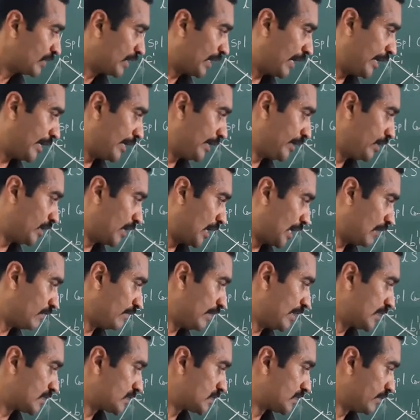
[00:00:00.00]
I
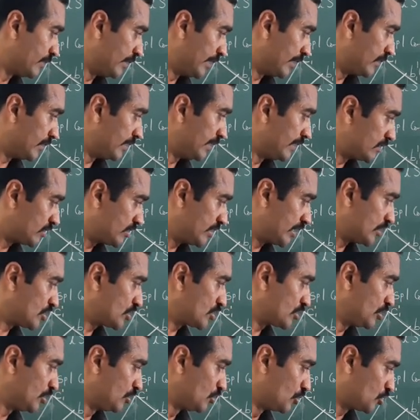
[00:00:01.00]
always
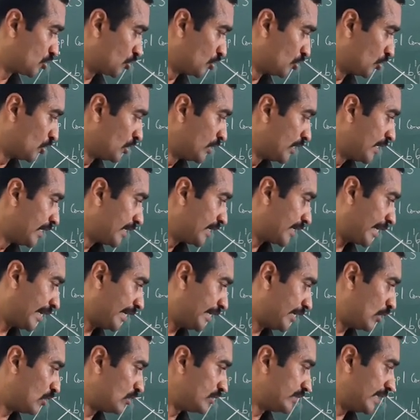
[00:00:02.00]
insist you to
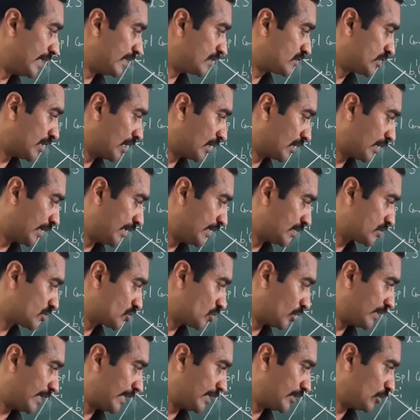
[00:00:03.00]
write down the checklist
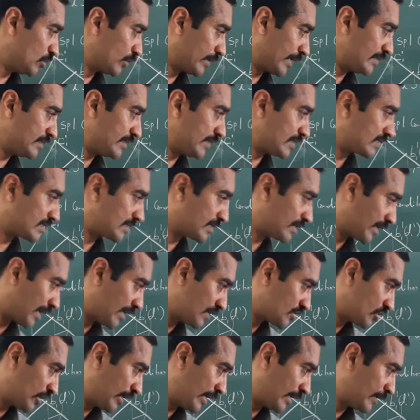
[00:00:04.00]
so that you can just
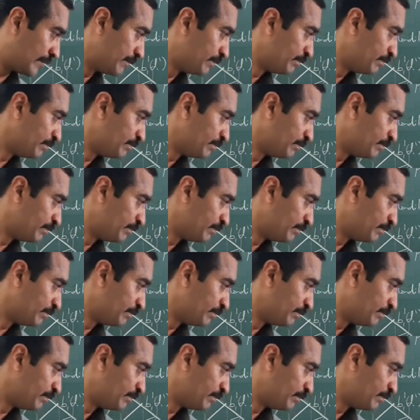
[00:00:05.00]
cross check